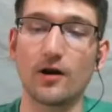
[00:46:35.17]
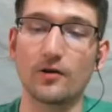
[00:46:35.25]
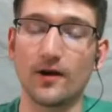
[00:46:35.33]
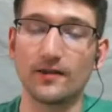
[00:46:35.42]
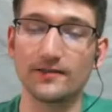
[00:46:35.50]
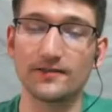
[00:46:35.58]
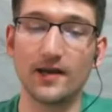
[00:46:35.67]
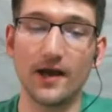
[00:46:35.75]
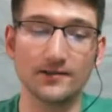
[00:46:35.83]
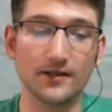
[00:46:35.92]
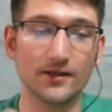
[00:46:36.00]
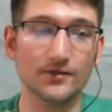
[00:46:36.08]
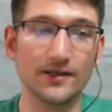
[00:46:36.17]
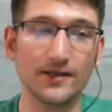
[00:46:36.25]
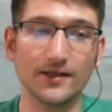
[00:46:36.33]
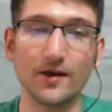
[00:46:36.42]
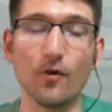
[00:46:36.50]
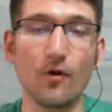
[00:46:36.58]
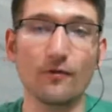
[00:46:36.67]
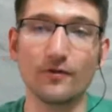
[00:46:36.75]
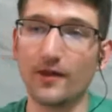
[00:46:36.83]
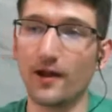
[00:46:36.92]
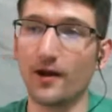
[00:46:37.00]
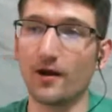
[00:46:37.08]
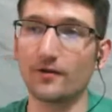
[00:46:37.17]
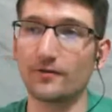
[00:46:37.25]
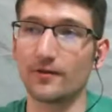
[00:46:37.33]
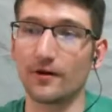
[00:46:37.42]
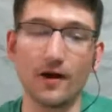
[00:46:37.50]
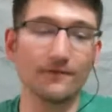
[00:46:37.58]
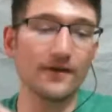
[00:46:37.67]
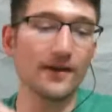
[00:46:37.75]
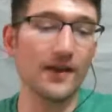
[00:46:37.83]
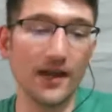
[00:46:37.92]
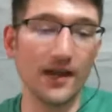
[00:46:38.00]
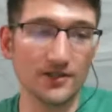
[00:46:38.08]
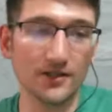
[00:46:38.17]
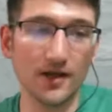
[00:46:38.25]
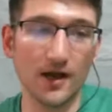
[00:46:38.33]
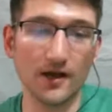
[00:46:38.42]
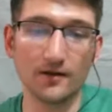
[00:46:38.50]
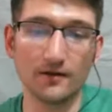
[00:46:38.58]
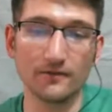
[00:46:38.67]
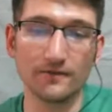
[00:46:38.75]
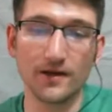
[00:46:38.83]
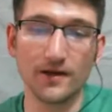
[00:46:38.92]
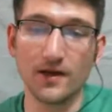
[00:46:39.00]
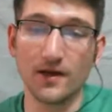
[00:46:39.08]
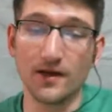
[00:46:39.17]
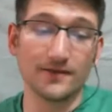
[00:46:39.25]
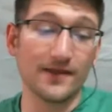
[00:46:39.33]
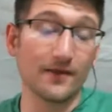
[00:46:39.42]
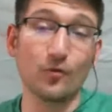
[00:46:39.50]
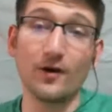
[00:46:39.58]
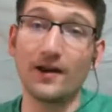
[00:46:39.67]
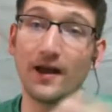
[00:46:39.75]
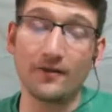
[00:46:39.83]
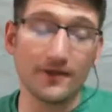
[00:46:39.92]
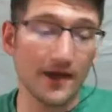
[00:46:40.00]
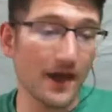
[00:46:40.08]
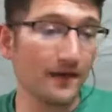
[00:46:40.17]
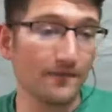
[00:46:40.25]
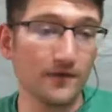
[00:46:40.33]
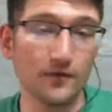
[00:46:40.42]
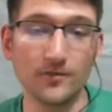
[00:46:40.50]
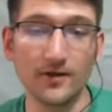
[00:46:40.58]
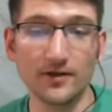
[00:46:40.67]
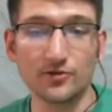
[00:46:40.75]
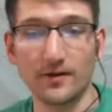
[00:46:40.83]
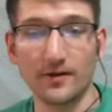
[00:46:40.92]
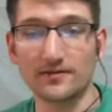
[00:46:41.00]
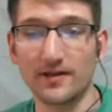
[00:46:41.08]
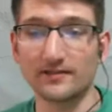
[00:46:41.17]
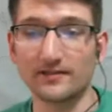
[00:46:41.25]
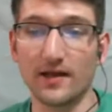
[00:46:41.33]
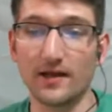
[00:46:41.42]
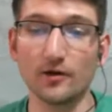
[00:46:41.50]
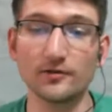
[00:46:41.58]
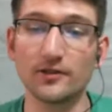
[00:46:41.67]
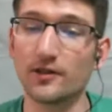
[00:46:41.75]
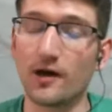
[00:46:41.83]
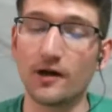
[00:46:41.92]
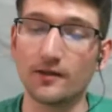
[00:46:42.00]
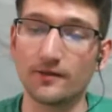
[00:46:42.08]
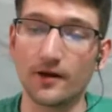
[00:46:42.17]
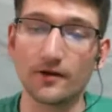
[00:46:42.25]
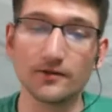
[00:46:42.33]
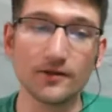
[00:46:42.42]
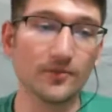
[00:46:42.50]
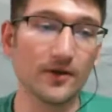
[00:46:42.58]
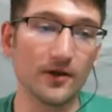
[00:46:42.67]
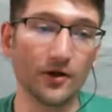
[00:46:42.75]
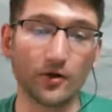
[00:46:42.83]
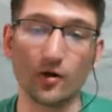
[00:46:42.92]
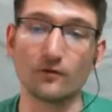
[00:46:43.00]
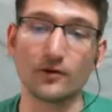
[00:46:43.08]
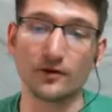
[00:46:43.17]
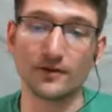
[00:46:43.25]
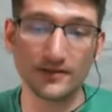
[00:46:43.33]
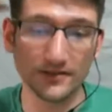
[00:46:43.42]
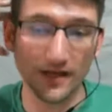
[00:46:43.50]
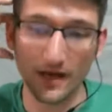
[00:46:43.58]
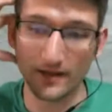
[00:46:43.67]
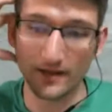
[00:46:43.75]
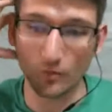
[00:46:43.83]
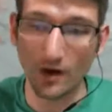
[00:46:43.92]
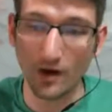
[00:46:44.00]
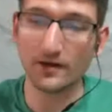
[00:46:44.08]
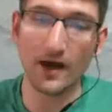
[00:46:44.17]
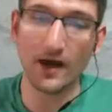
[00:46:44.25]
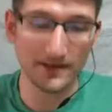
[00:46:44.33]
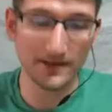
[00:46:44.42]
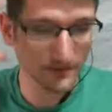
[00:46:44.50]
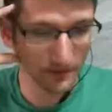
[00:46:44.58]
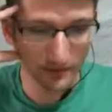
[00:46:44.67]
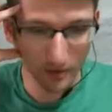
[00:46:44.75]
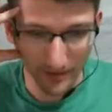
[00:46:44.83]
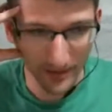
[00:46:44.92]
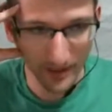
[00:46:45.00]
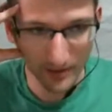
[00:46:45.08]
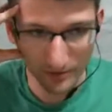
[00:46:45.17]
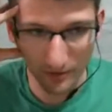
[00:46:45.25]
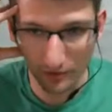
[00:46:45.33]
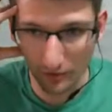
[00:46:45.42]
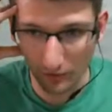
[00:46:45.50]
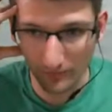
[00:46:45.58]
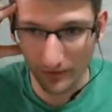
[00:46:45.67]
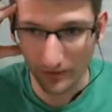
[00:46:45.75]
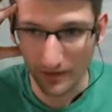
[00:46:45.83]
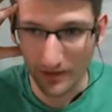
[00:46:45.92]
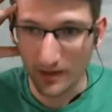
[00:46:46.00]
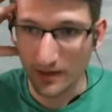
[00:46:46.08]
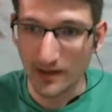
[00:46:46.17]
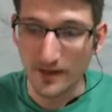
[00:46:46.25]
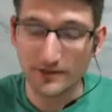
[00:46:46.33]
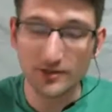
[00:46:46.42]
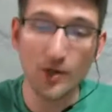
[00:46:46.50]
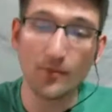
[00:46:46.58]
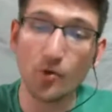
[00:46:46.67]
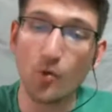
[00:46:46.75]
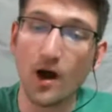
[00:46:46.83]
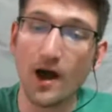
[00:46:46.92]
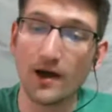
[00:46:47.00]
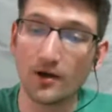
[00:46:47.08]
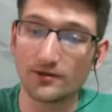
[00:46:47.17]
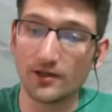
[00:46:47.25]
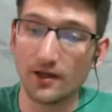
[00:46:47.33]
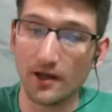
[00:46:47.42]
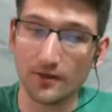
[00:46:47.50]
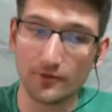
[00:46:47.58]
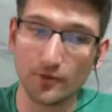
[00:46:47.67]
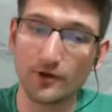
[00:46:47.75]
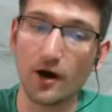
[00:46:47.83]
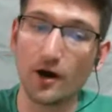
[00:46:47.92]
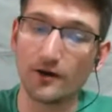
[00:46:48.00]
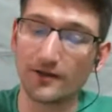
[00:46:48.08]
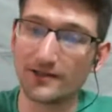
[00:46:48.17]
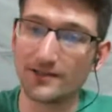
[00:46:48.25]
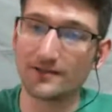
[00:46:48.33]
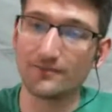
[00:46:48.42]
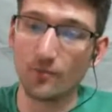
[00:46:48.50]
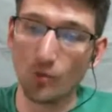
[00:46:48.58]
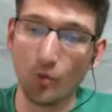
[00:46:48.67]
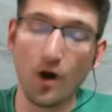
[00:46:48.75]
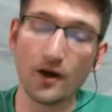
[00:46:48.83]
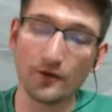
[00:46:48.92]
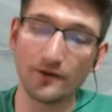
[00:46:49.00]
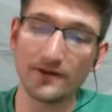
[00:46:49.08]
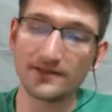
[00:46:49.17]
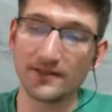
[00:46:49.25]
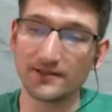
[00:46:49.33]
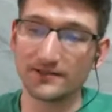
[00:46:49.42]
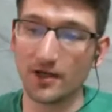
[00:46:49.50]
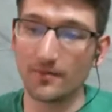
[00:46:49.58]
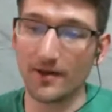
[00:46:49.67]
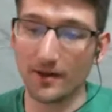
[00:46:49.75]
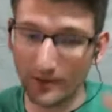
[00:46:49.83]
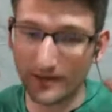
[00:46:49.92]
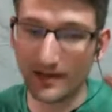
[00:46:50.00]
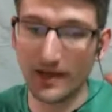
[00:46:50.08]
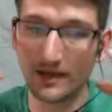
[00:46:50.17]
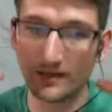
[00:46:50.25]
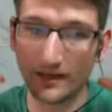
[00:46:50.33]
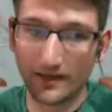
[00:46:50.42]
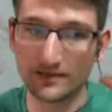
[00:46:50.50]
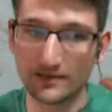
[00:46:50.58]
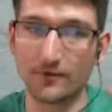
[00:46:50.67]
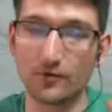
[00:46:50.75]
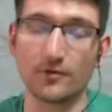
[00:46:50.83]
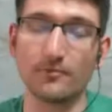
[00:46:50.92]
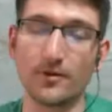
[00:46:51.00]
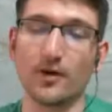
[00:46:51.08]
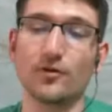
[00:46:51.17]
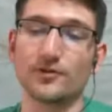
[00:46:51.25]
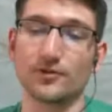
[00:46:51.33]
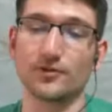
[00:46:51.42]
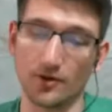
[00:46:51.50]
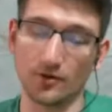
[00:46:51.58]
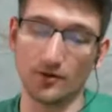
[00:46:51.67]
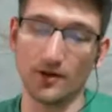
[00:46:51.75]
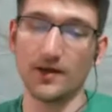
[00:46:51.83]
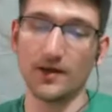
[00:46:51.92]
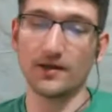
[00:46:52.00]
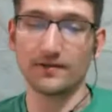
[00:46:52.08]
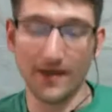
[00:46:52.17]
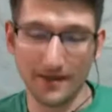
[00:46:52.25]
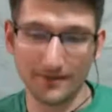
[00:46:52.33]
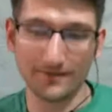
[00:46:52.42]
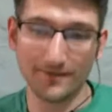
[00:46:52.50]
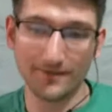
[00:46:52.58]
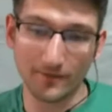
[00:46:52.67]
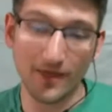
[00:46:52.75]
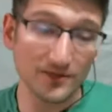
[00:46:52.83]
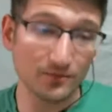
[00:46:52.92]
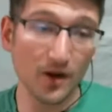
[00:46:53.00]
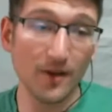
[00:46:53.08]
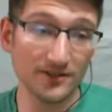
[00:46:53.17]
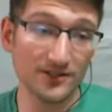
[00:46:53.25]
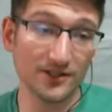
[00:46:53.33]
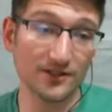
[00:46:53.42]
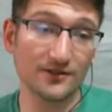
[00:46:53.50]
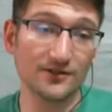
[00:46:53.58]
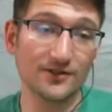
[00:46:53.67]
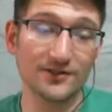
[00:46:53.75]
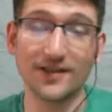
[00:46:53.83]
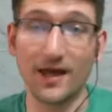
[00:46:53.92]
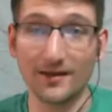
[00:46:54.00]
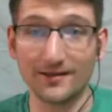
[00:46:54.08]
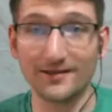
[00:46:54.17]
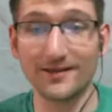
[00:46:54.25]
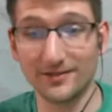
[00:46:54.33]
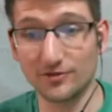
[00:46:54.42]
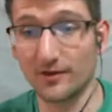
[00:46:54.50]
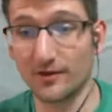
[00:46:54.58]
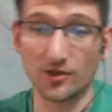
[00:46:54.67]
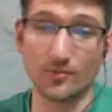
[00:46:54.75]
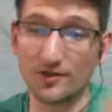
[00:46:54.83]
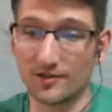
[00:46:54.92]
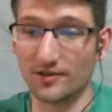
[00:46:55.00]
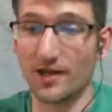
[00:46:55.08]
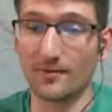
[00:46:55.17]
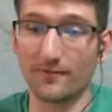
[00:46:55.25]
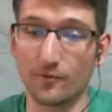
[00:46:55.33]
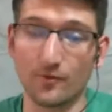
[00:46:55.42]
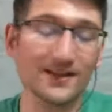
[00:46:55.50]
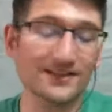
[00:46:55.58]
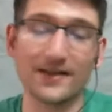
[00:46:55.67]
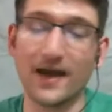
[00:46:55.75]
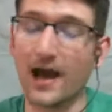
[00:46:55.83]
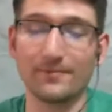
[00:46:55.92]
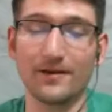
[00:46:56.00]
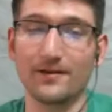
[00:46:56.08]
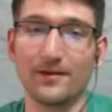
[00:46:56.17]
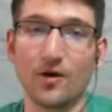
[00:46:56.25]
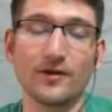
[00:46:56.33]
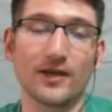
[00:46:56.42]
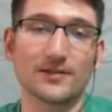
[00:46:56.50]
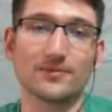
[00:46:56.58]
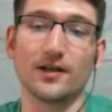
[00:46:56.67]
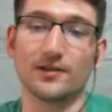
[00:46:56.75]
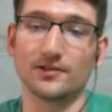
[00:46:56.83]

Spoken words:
right? These guys, like you said, they go over there. They're on vacation, kind of. They went out. They had a few too many drinks last night. Early on, they're a little bit hungover. This guy, the one guy, he's a little bit extra hungover. It took him a while through the card to get some water in his system and regain his full composure. So that they should just not let the guys drink so much the night before. That's got to be the only explanation.